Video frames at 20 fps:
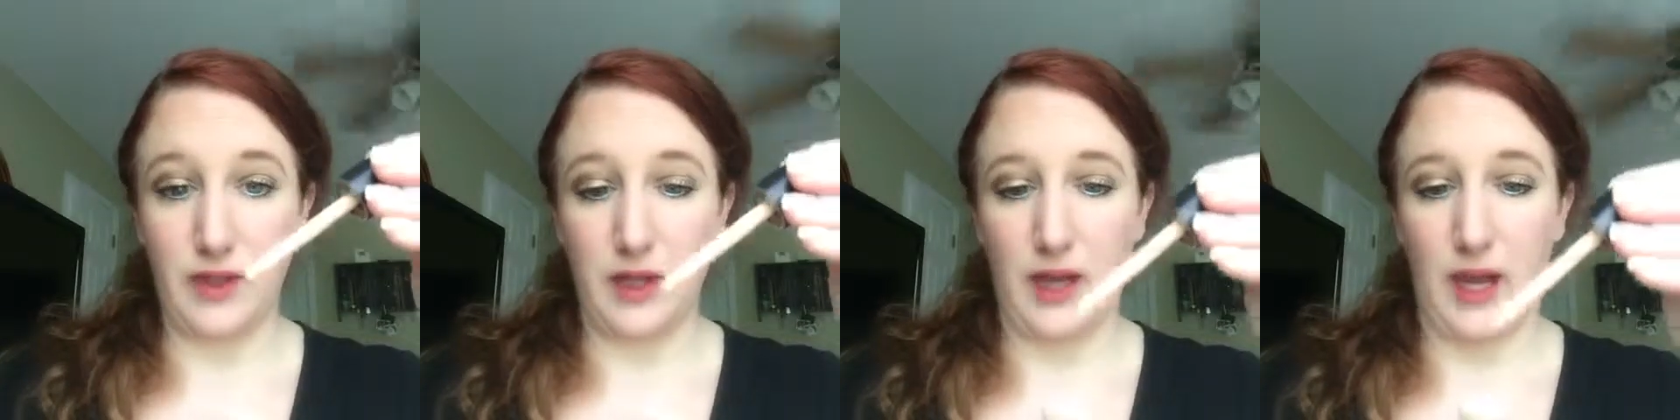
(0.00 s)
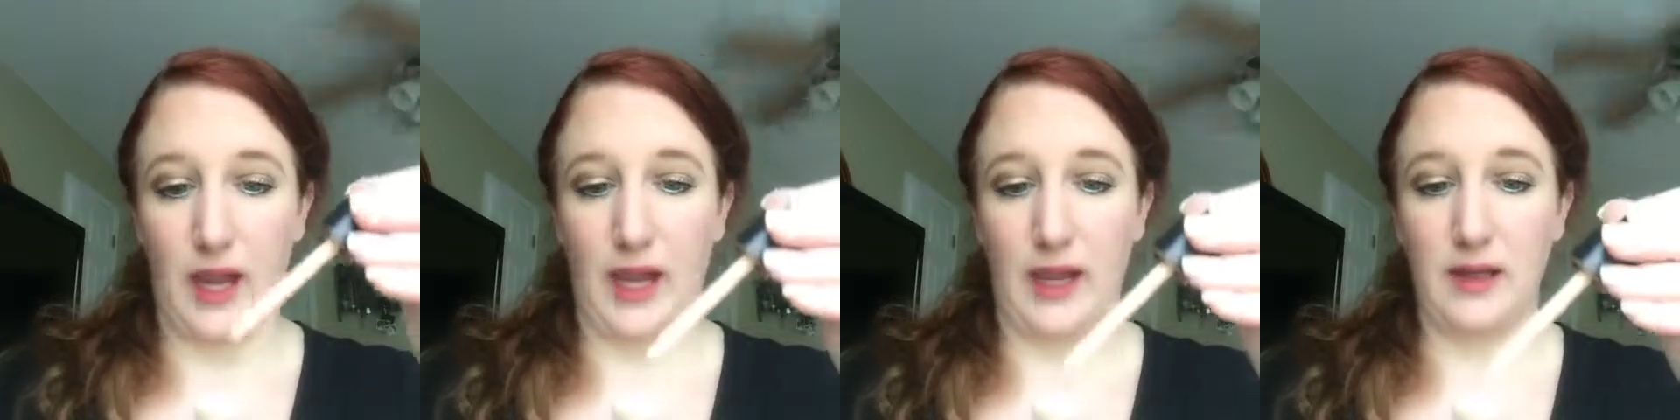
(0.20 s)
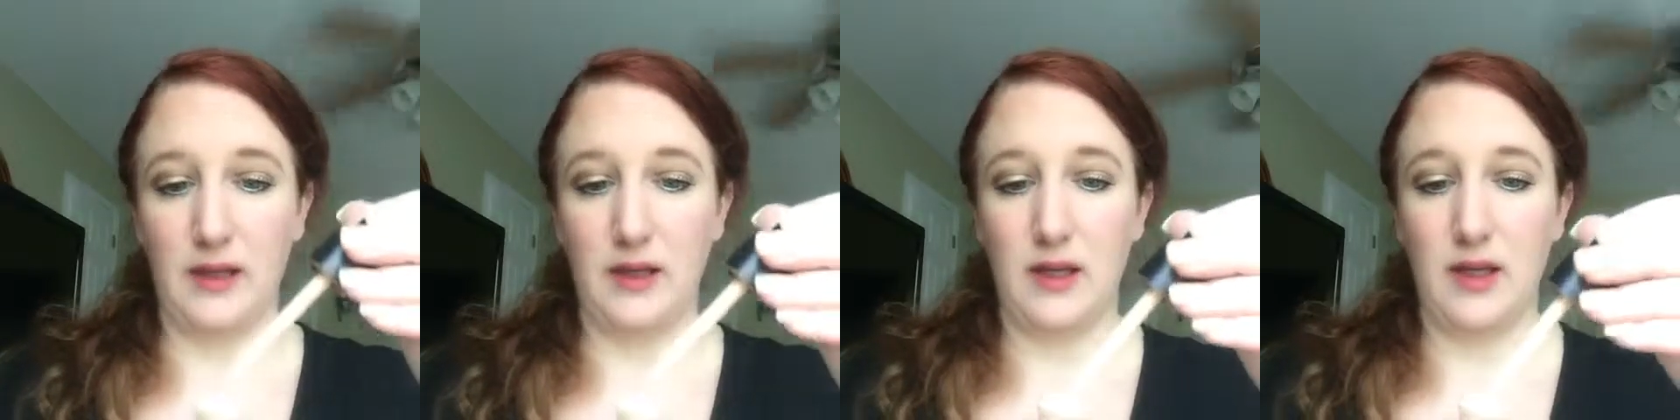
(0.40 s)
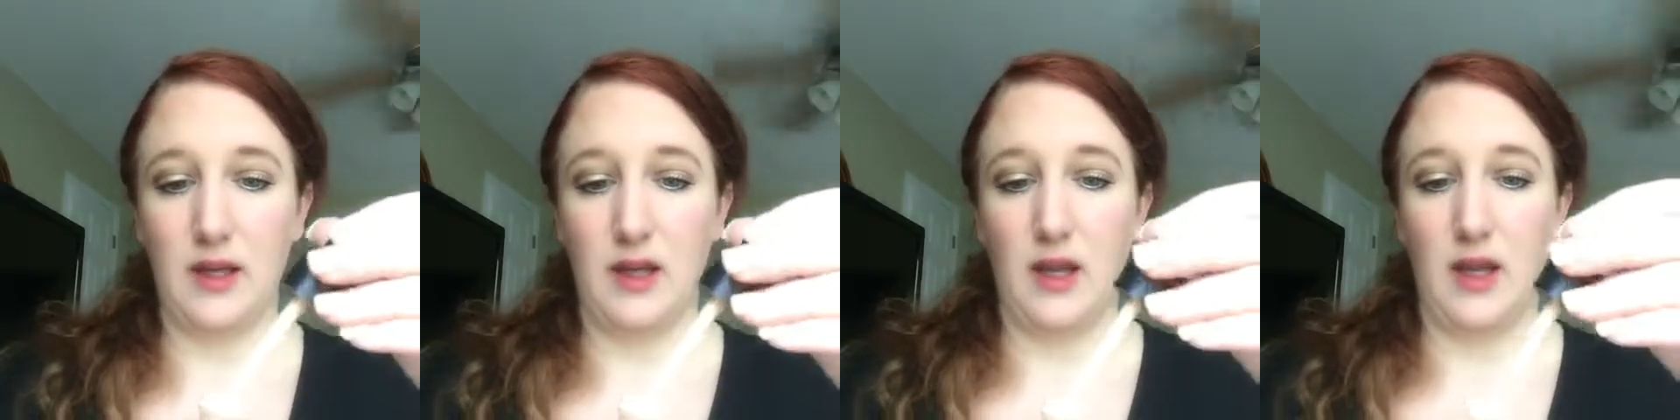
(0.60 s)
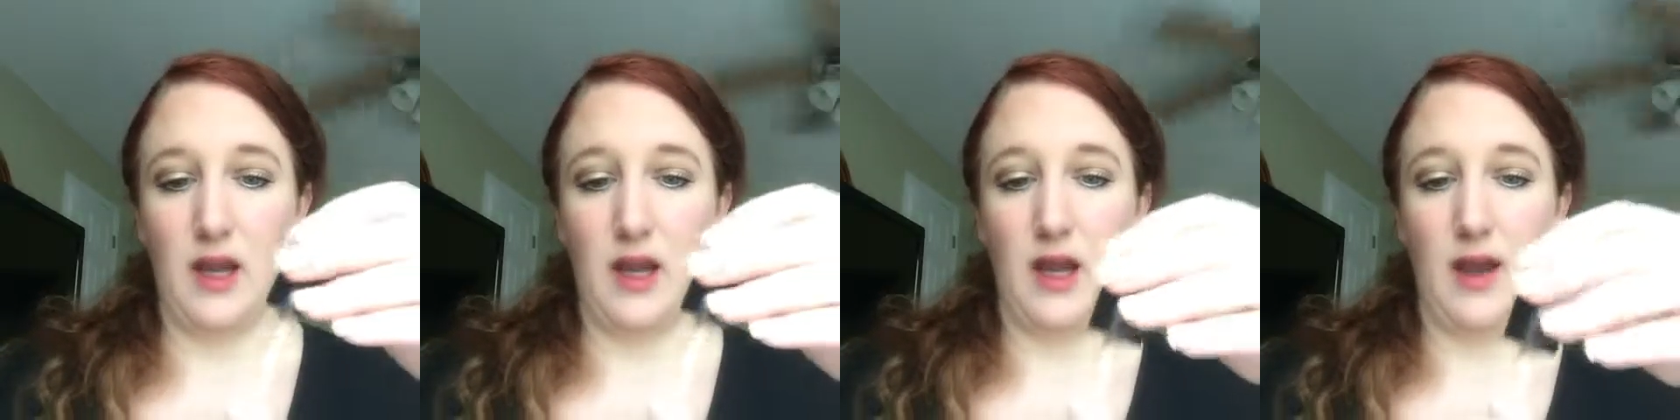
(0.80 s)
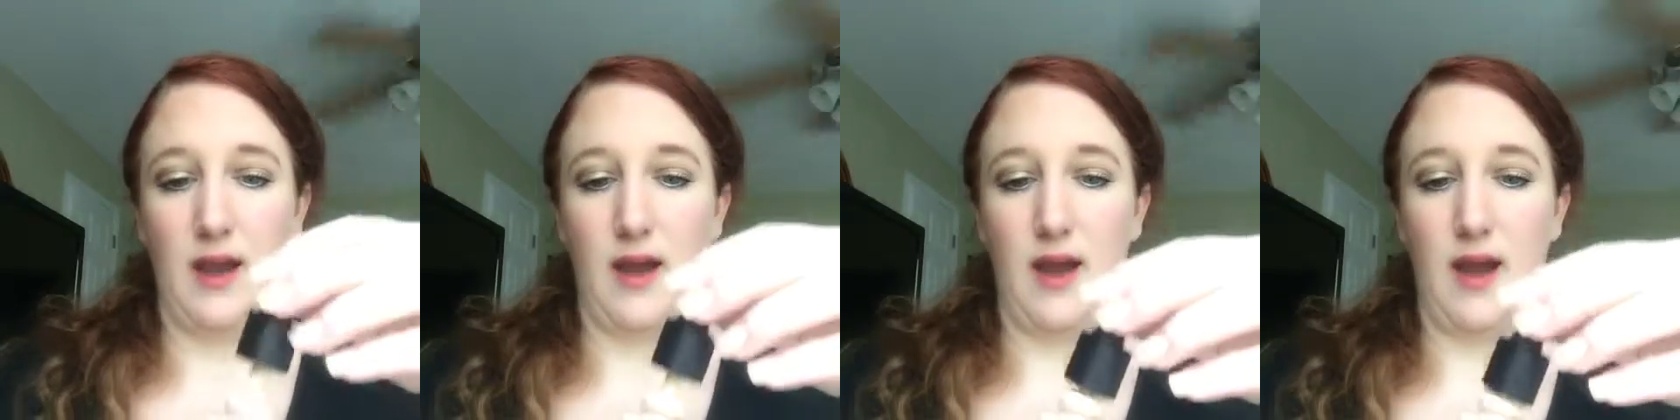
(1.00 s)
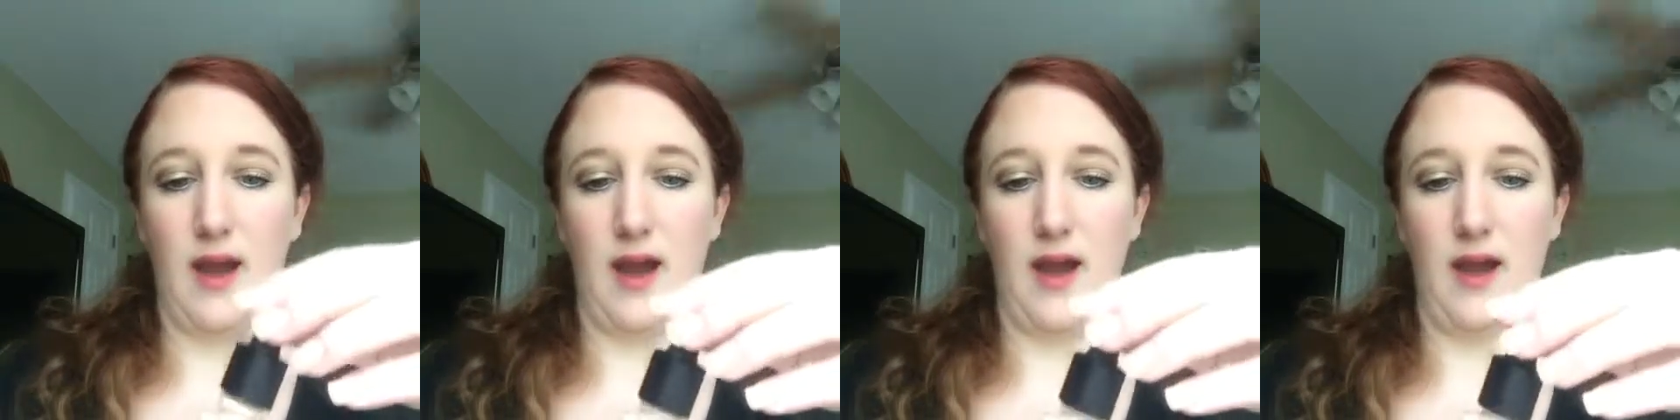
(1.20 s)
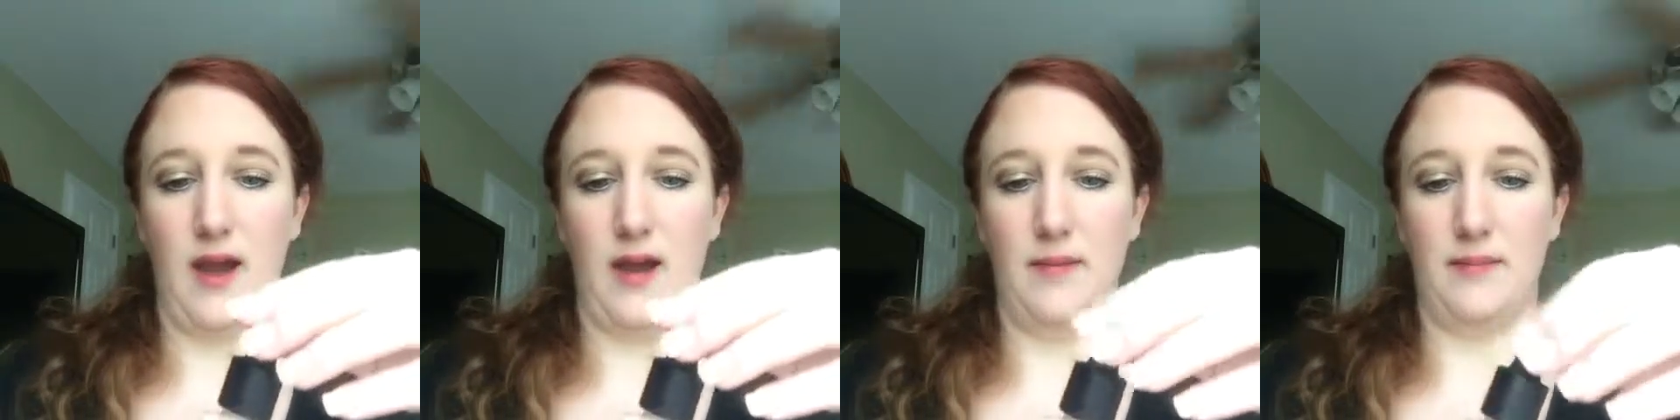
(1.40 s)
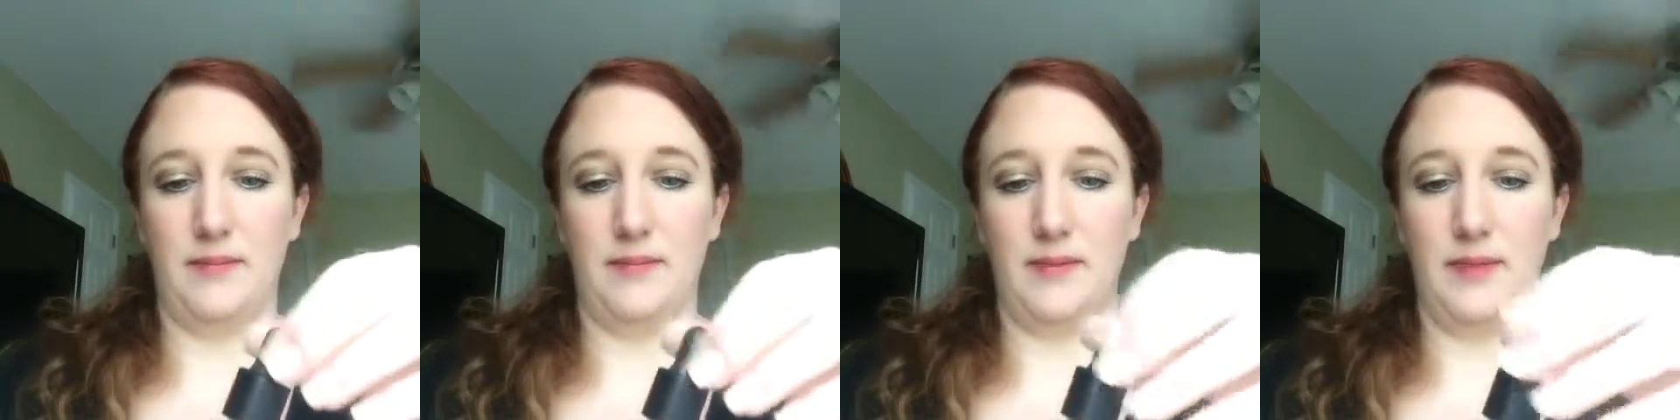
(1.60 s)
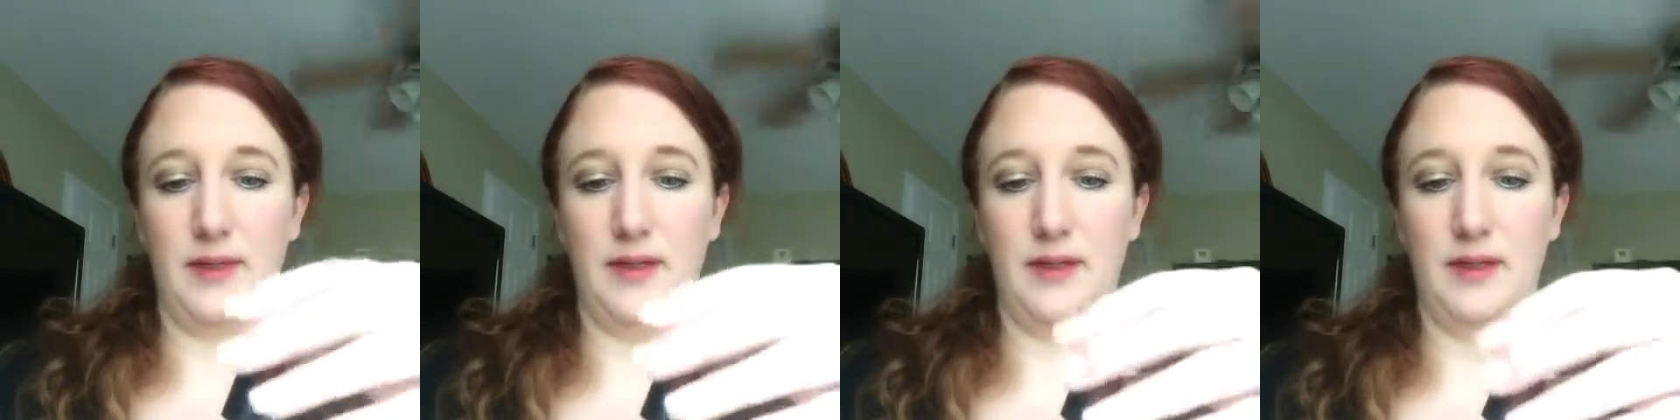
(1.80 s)
Okay.
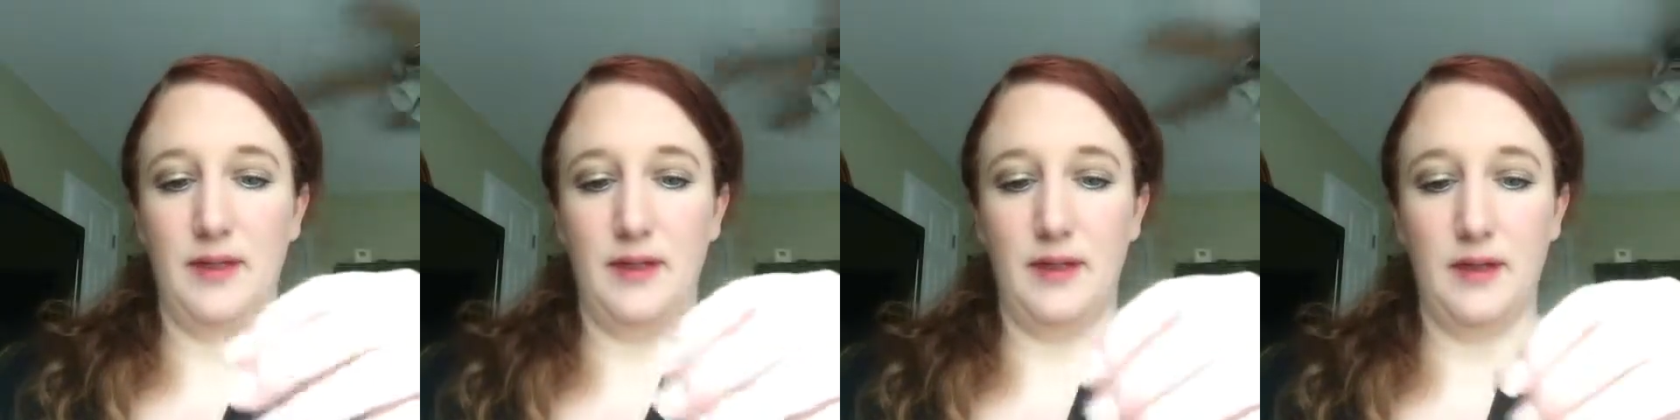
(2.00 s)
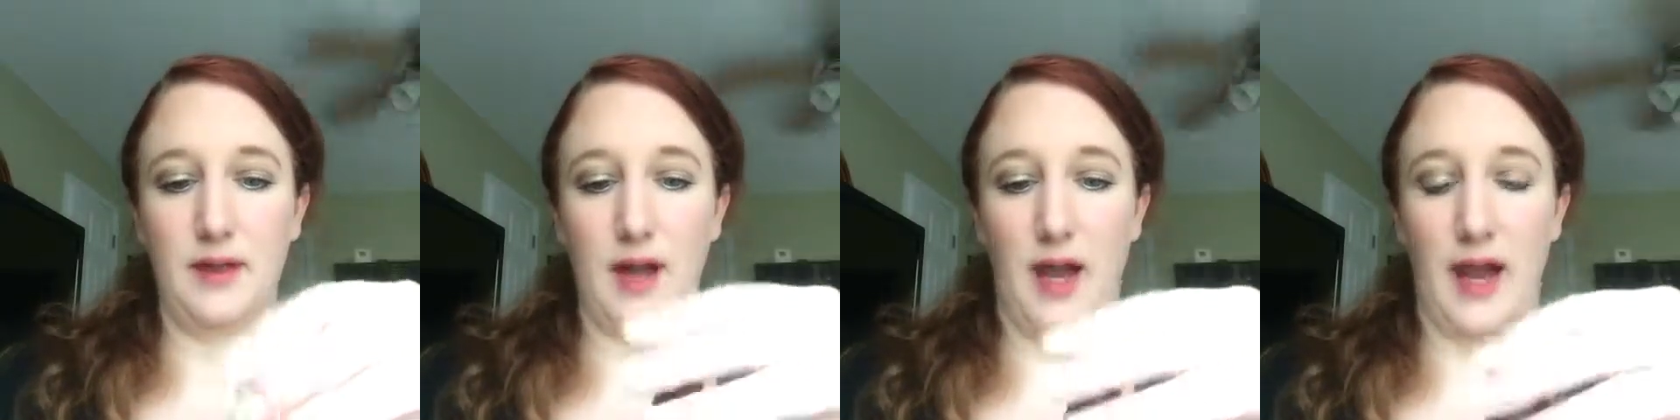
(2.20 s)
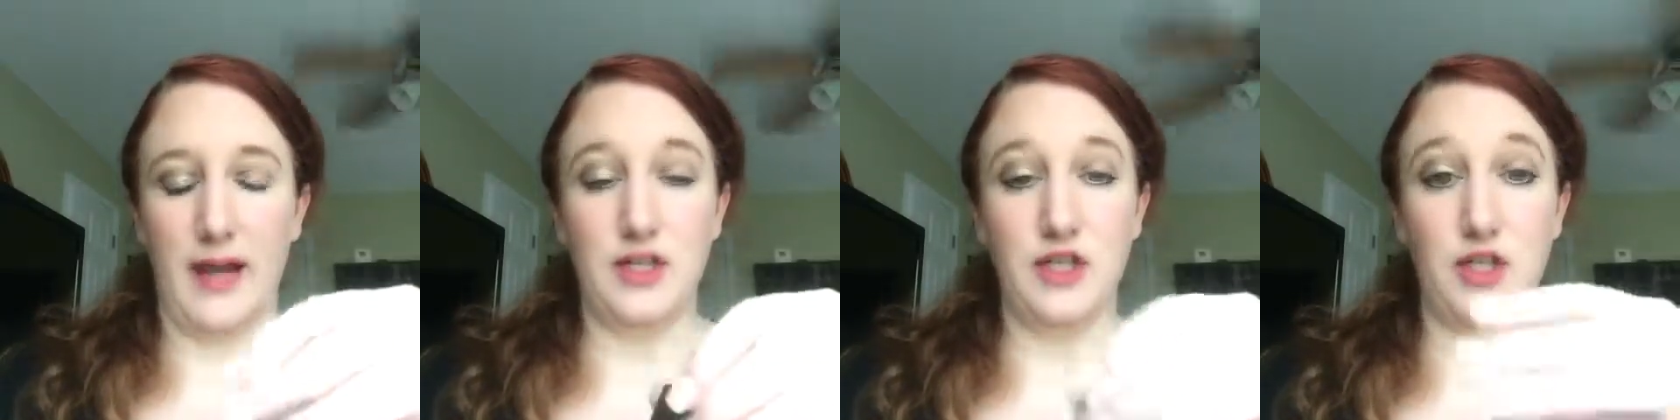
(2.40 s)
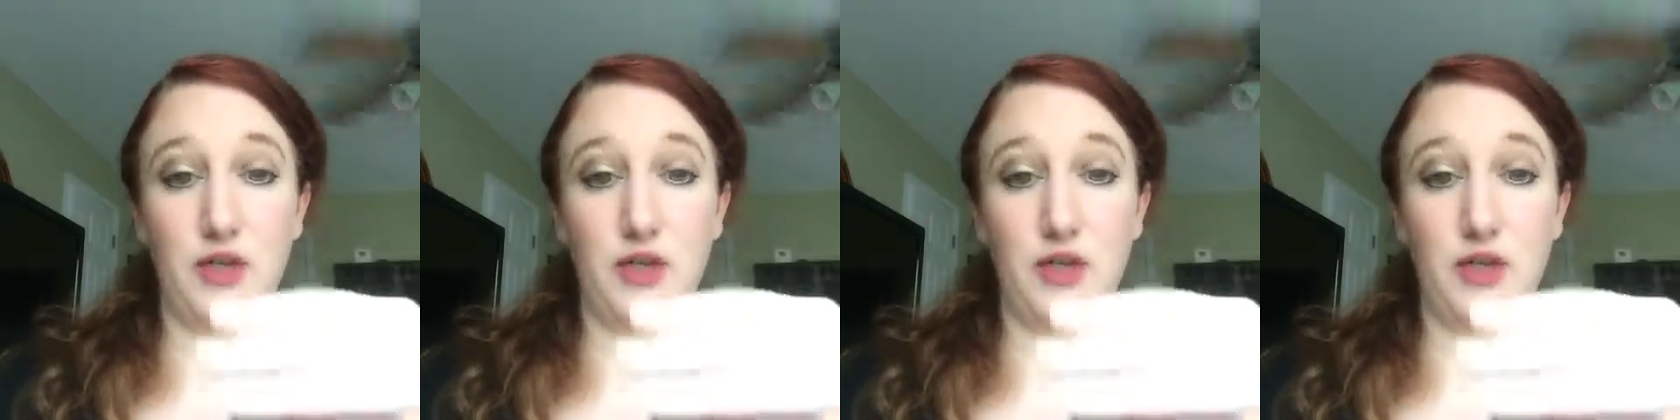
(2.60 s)
I